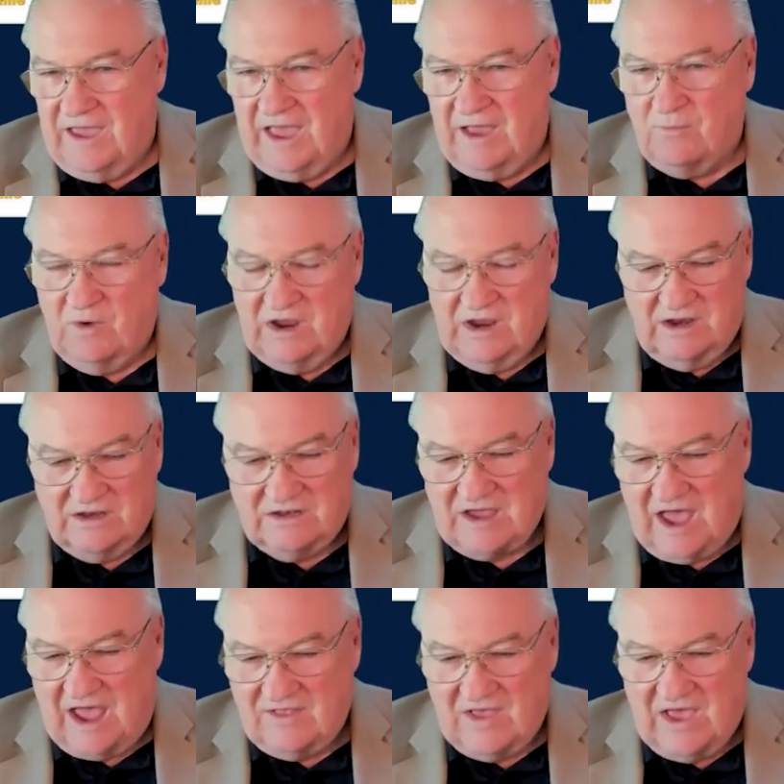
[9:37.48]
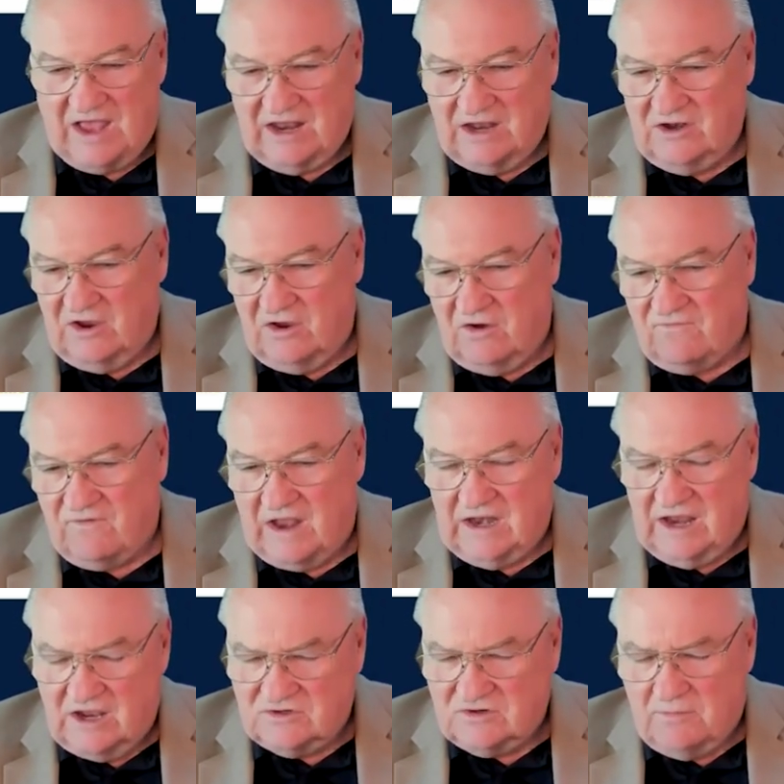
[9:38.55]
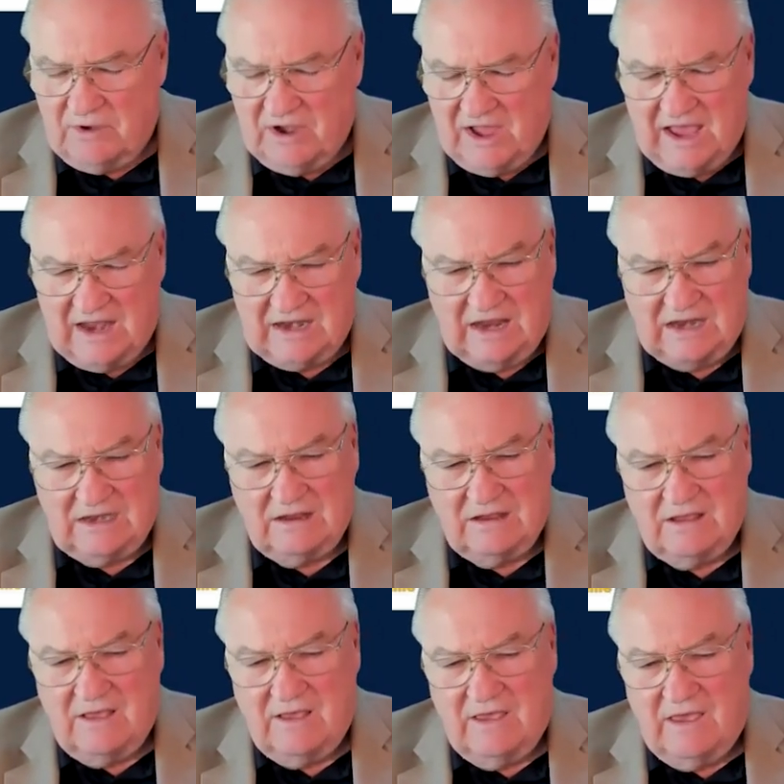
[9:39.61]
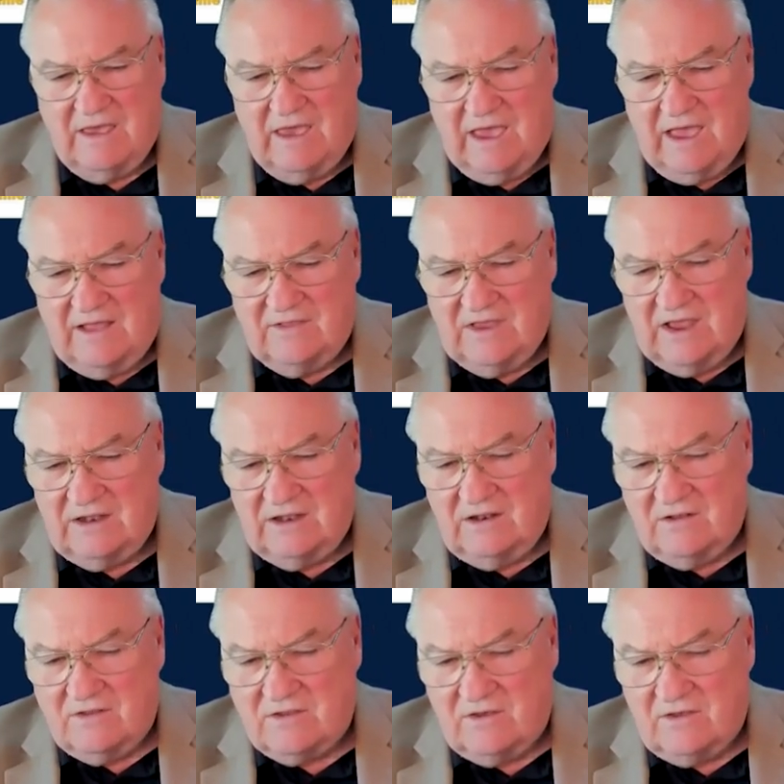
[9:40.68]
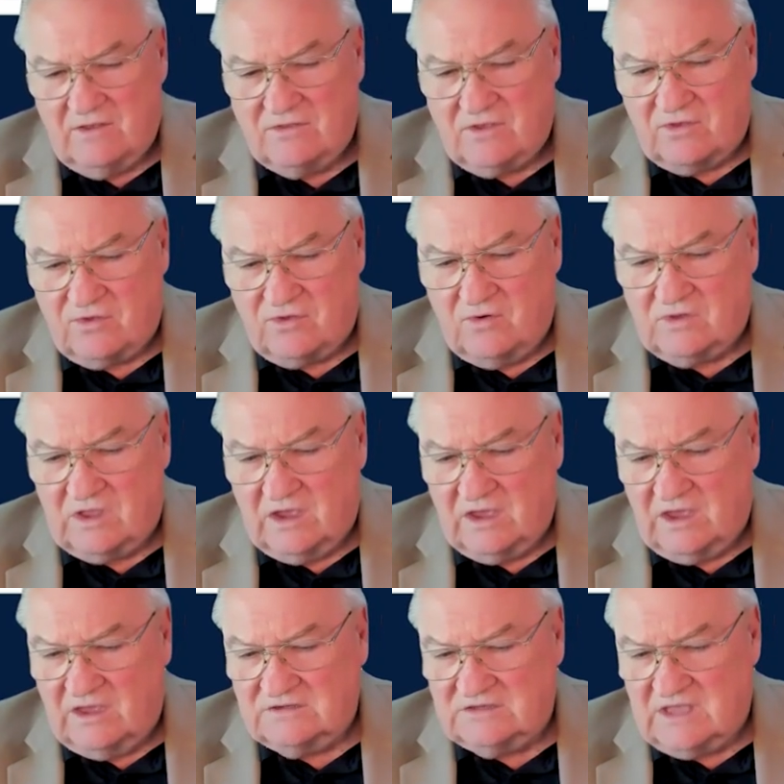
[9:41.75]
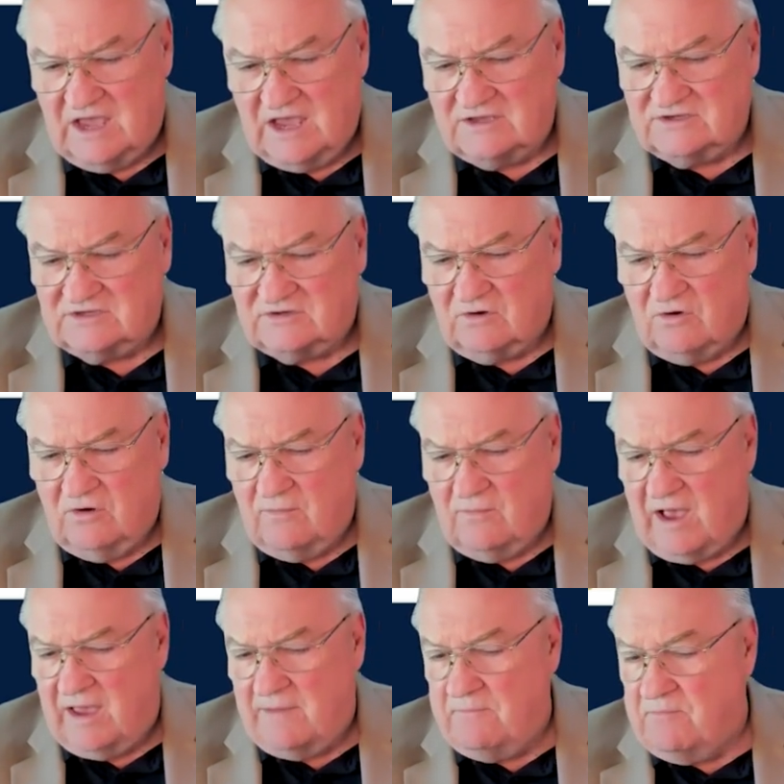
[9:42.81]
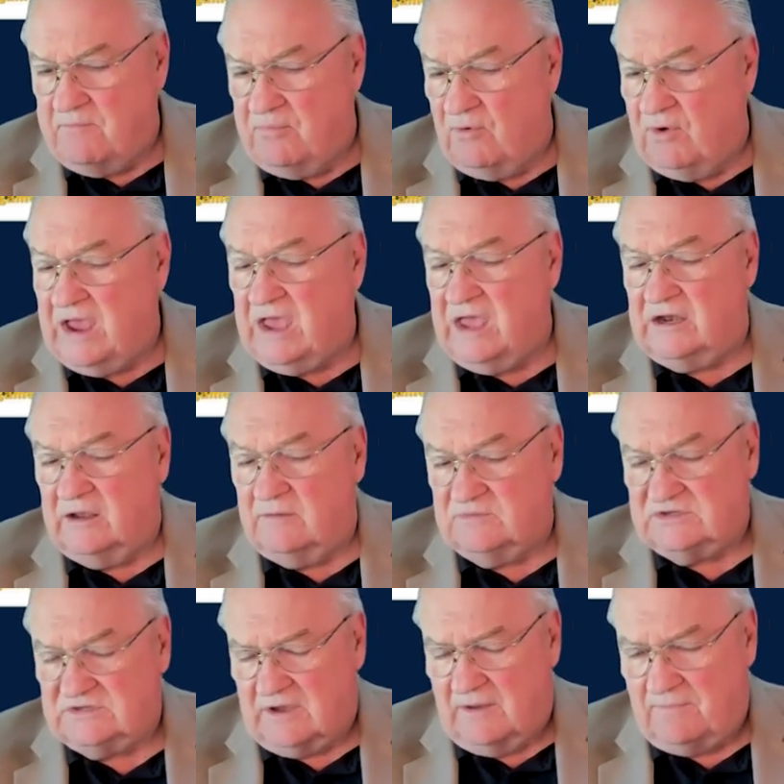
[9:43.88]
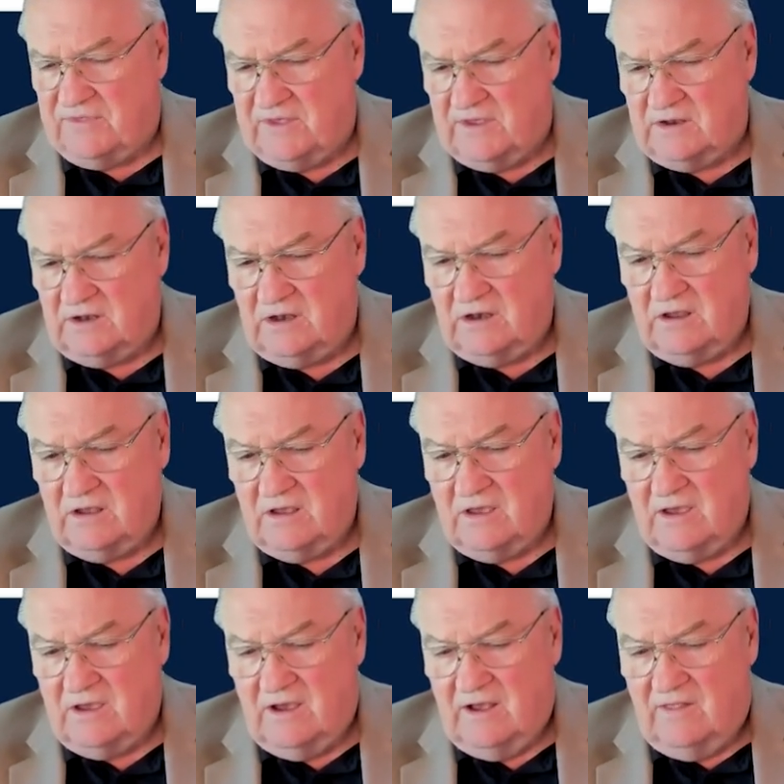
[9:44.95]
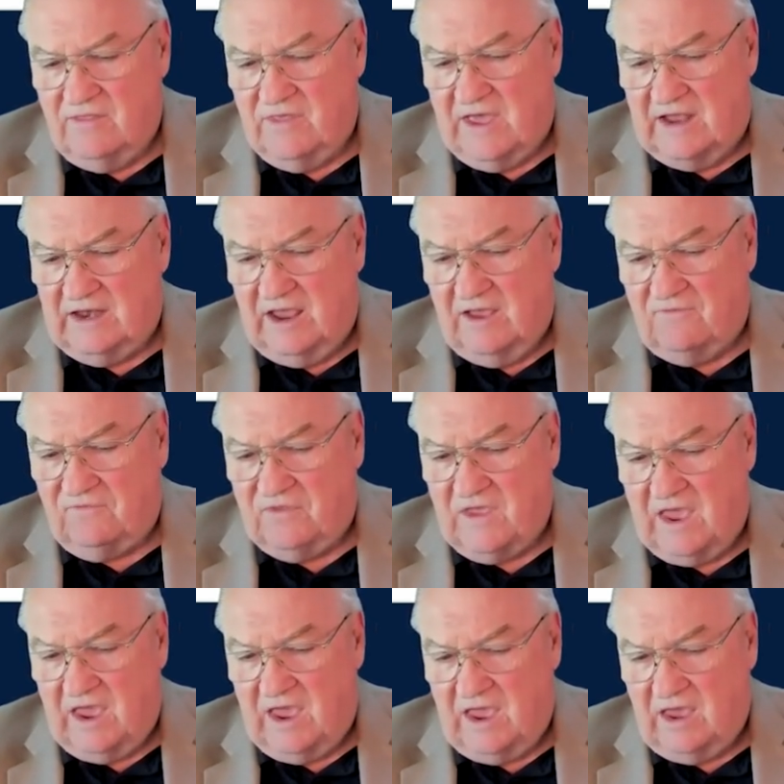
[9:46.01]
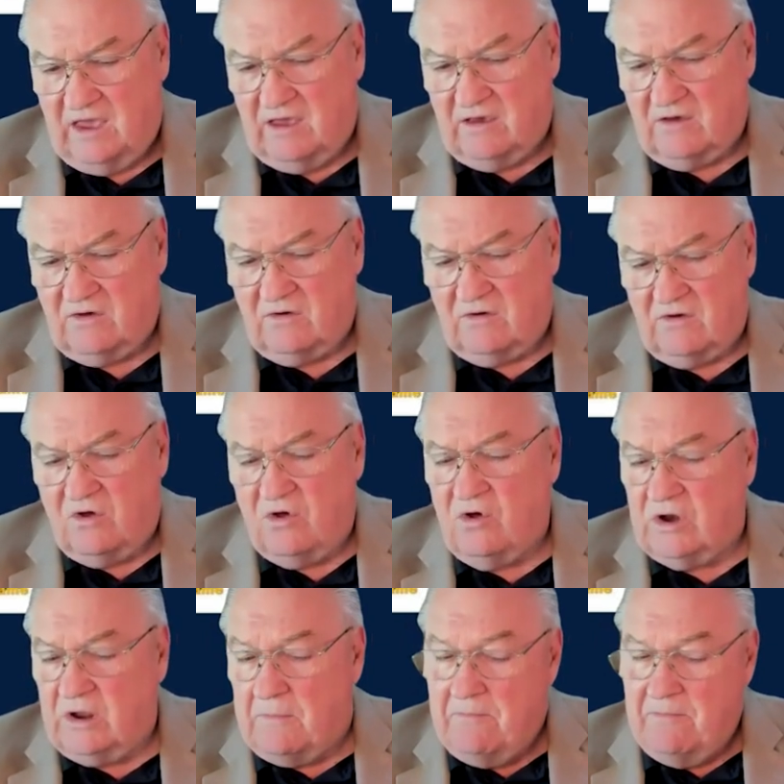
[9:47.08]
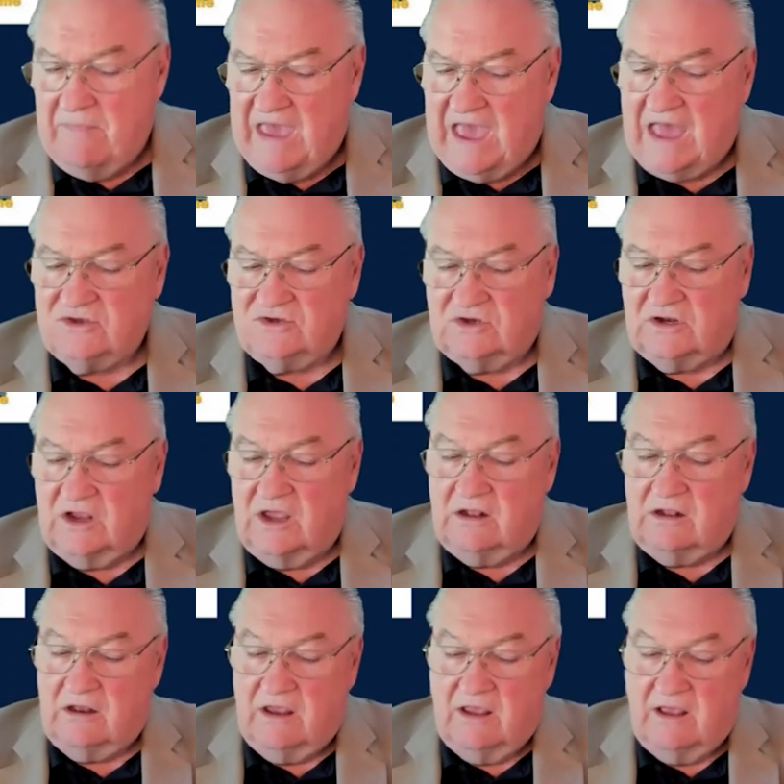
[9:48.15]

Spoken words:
and we tie that into your financial planning. And then the third thing is they assume I'm bringing them something that if they could imagine it,